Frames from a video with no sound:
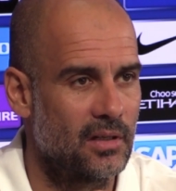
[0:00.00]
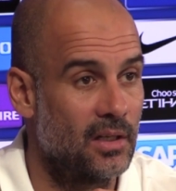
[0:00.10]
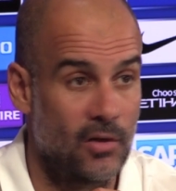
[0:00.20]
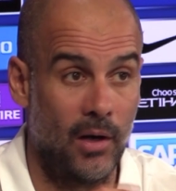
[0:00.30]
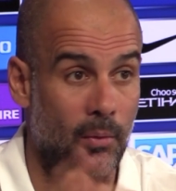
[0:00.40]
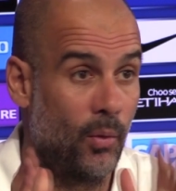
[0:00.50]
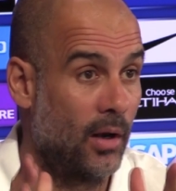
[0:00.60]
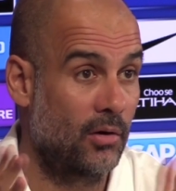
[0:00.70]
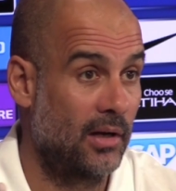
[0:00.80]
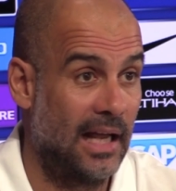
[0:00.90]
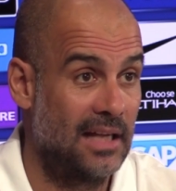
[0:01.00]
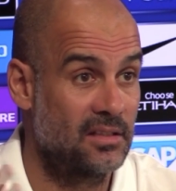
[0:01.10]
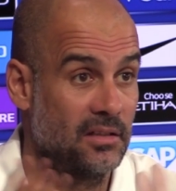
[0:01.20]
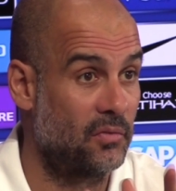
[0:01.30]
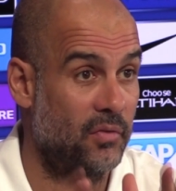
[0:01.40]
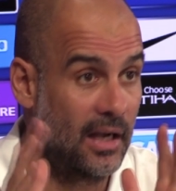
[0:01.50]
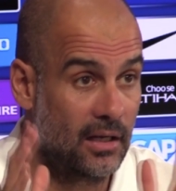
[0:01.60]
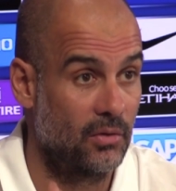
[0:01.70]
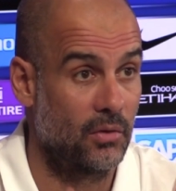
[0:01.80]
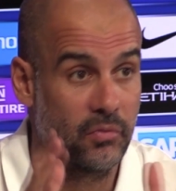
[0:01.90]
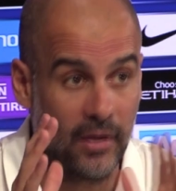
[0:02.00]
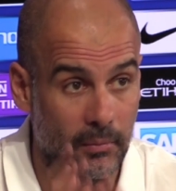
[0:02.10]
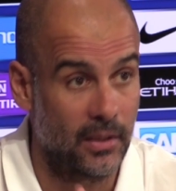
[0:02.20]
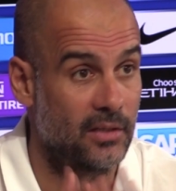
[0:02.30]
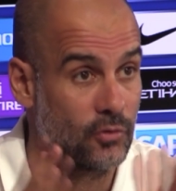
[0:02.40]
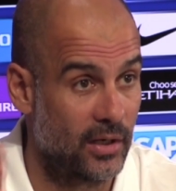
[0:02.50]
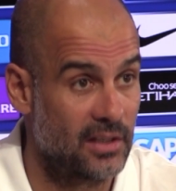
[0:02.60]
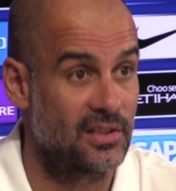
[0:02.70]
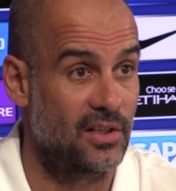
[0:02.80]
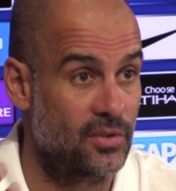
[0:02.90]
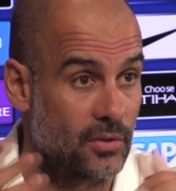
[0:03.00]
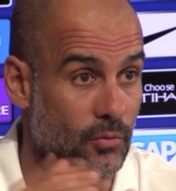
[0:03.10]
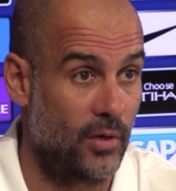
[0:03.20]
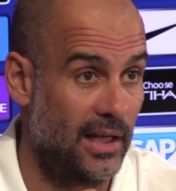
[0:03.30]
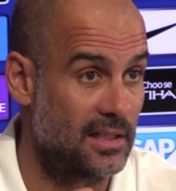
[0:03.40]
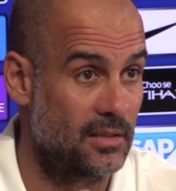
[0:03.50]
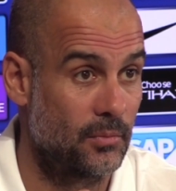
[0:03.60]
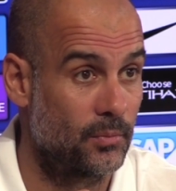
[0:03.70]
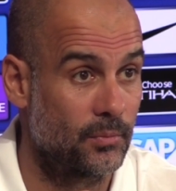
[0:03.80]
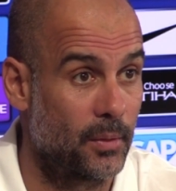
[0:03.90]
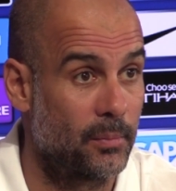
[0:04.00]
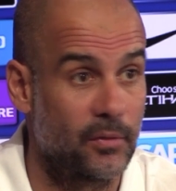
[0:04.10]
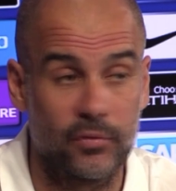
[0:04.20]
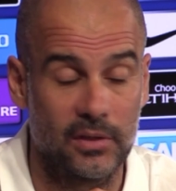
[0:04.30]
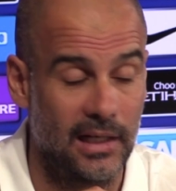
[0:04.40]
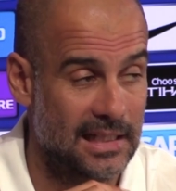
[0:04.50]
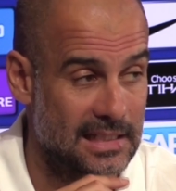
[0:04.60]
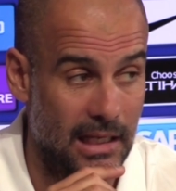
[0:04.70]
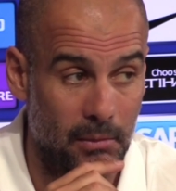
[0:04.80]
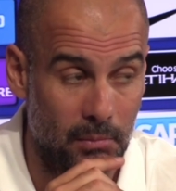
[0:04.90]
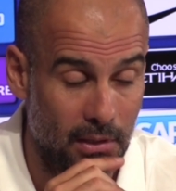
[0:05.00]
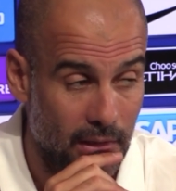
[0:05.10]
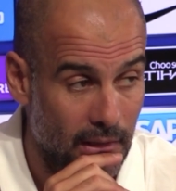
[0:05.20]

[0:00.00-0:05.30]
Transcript: incredibly well organized in the fact, you know, family, training session, rest, and prepare for the next game.